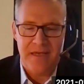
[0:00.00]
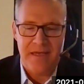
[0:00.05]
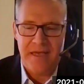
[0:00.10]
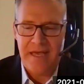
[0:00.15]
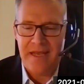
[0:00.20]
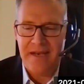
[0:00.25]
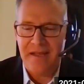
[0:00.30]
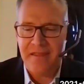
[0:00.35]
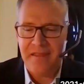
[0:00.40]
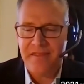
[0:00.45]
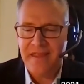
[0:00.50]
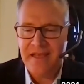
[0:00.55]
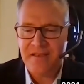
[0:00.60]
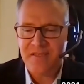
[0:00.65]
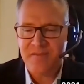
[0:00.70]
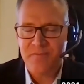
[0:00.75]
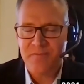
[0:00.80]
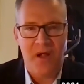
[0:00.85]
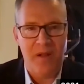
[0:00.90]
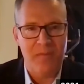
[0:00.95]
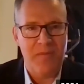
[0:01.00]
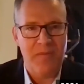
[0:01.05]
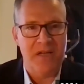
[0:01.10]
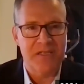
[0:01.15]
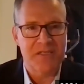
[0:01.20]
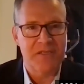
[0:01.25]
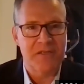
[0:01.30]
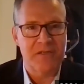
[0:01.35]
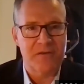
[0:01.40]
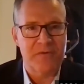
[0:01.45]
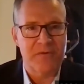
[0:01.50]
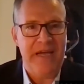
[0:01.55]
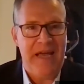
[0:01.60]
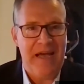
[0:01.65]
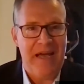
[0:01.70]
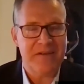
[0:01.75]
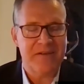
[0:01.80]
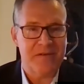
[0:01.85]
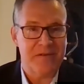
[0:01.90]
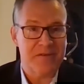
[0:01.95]
And I think small modular
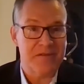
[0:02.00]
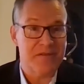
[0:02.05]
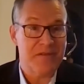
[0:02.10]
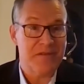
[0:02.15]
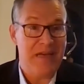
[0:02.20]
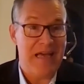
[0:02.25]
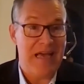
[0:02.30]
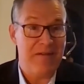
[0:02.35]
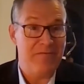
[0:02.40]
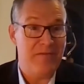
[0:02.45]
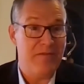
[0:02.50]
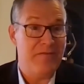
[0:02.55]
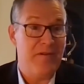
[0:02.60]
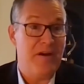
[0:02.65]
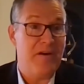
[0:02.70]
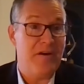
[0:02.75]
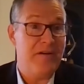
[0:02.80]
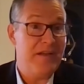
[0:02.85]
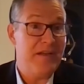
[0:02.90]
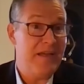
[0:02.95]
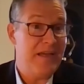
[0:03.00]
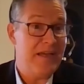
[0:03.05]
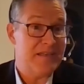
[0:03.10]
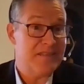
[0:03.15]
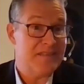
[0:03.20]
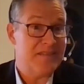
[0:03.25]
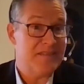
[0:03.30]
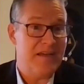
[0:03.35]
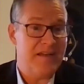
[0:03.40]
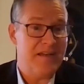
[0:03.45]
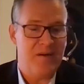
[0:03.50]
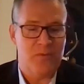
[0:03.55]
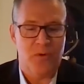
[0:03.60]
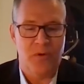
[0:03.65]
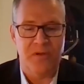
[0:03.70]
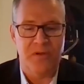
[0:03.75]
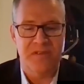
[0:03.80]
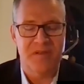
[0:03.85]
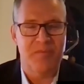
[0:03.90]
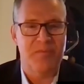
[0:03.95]
reactors have a very exciting
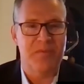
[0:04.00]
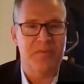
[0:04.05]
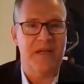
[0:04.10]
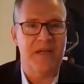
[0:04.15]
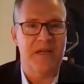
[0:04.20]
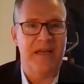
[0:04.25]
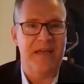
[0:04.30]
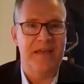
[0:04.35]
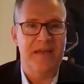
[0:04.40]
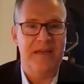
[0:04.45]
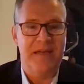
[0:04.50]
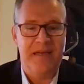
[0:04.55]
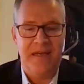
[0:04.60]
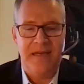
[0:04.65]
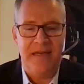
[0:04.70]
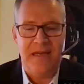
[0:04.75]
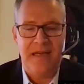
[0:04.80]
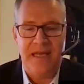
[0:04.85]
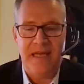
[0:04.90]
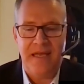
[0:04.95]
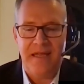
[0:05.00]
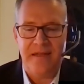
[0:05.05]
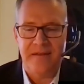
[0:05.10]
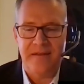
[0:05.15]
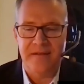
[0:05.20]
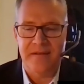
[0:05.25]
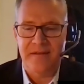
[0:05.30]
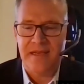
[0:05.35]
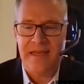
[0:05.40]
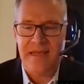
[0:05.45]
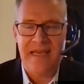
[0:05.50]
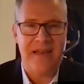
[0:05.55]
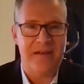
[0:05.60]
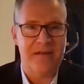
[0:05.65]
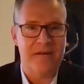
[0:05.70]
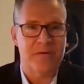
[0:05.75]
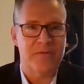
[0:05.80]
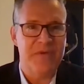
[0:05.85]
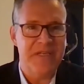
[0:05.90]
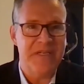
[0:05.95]
role to play in
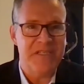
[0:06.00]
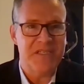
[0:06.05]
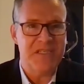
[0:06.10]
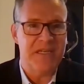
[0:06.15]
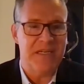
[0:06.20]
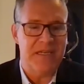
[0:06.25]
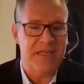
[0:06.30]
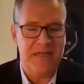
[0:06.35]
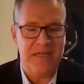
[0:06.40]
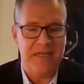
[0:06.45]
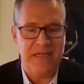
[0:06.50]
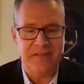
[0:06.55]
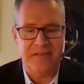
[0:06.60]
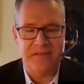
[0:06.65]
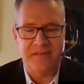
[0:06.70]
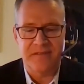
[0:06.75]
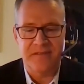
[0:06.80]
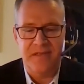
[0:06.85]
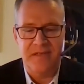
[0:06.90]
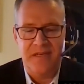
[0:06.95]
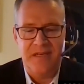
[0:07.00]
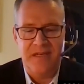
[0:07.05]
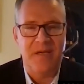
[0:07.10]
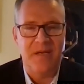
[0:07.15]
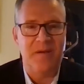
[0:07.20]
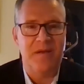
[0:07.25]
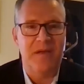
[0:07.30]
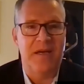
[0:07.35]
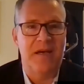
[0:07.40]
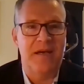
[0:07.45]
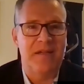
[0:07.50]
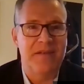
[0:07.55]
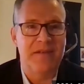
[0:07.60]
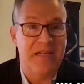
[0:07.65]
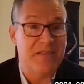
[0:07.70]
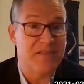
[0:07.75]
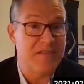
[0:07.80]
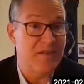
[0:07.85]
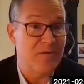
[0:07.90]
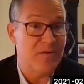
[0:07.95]
Canada reaching its
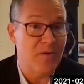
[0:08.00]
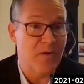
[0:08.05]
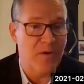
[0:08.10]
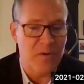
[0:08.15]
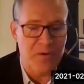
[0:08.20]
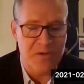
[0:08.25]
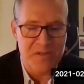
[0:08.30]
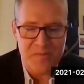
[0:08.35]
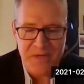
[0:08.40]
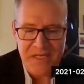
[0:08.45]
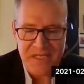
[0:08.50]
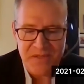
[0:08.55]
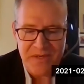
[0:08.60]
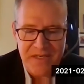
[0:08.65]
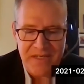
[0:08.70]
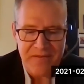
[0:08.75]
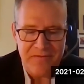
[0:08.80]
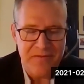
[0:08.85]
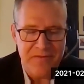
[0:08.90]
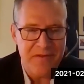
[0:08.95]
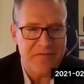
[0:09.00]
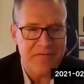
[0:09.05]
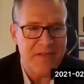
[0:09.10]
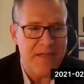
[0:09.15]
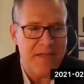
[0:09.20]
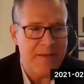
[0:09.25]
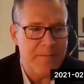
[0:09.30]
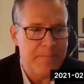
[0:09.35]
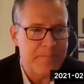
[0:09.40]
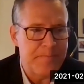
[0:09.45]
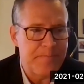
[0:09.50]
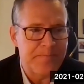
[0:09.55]
net zero goals by 2050.